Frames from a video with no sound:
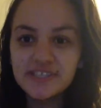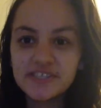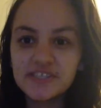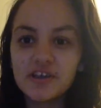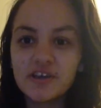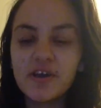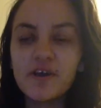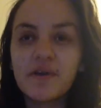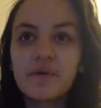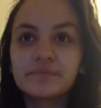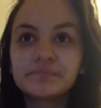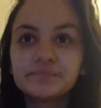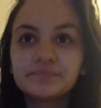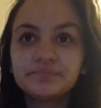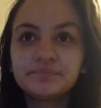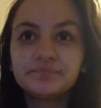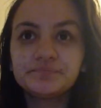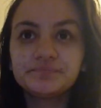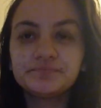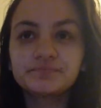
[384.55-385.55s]
So
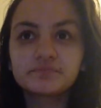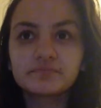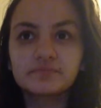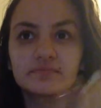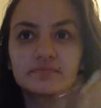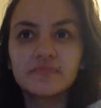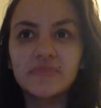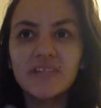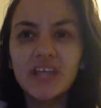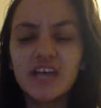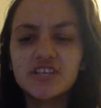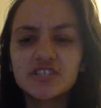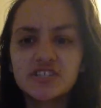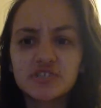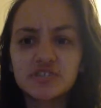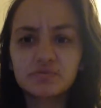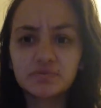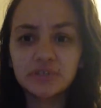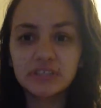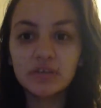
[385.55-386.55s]
I
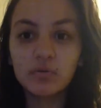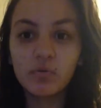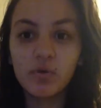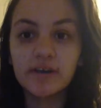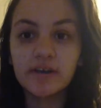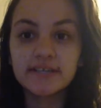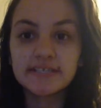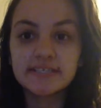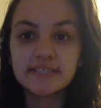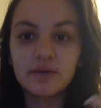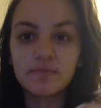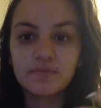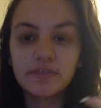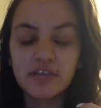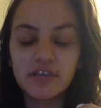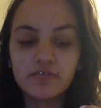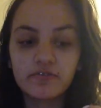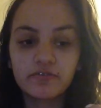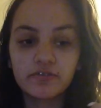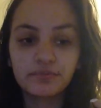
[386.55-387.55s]
just really wanted
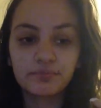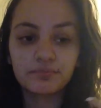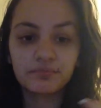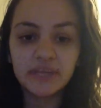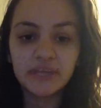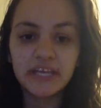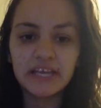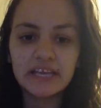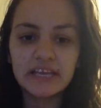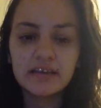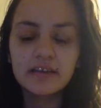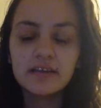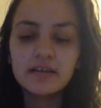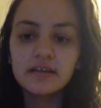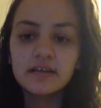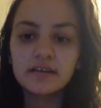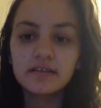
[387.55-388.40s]
something for me